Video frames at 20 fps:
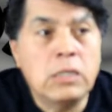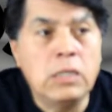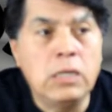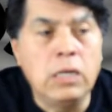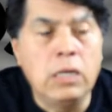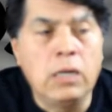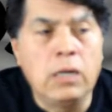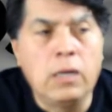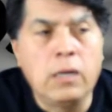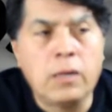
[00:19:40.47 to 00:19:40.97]

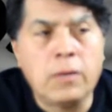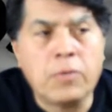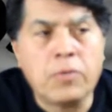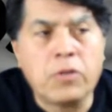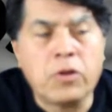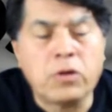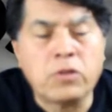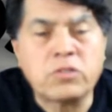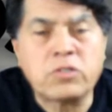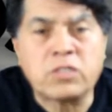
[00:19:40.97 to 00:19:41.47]

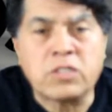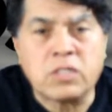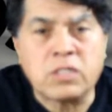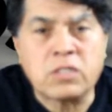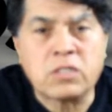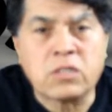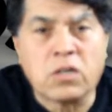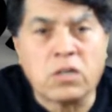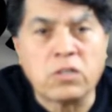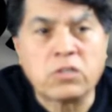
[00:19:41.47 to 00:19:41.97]
those
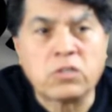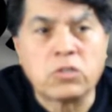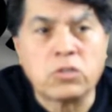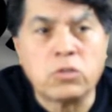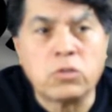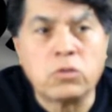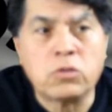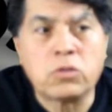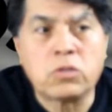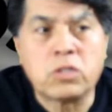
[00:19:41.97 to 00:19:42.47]
things
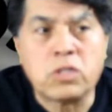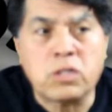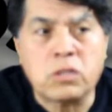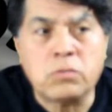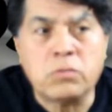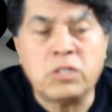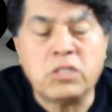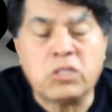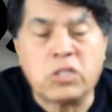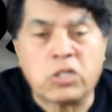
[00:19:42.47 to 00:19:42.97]
also
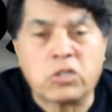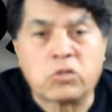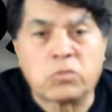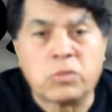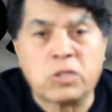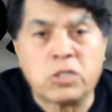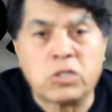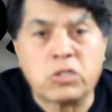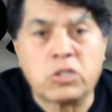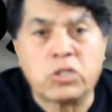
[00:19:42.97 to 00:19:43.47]
can be
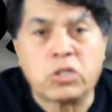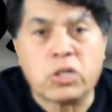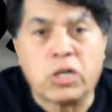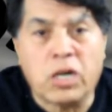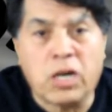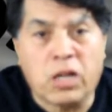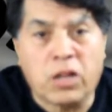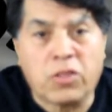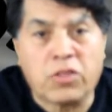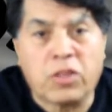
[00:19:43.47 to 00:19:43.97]
detrimental to your
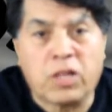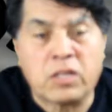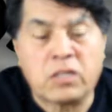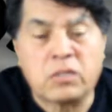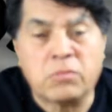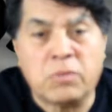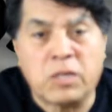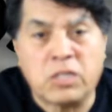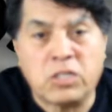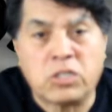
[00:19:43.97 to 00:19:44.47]
health,
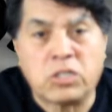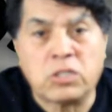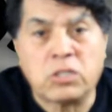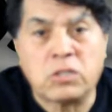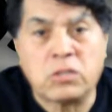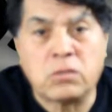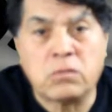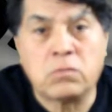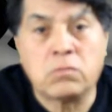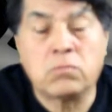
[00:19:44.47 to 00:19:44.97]
not to
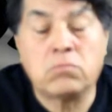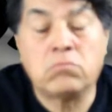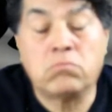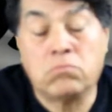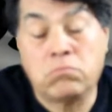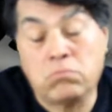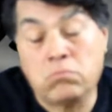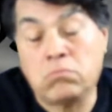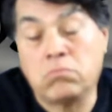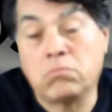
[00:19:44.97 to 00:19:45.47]
mention
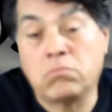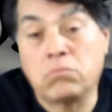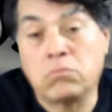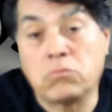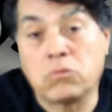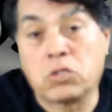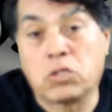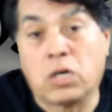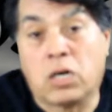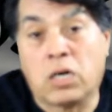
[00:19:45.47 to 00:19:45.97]

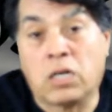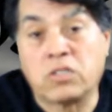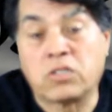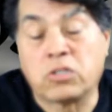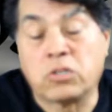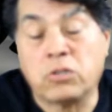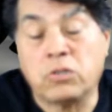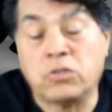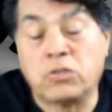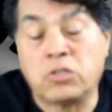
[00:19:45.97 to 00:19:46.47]

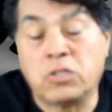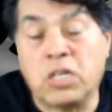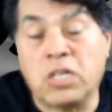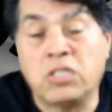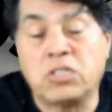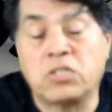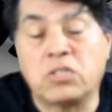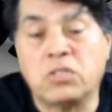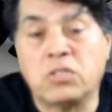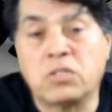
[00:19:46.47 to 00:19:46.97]
cause
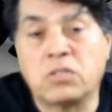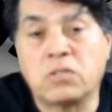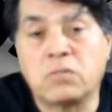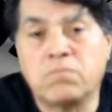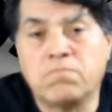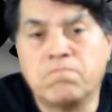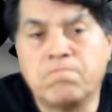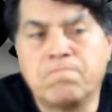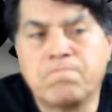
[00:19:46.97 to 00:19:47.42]
hallucinations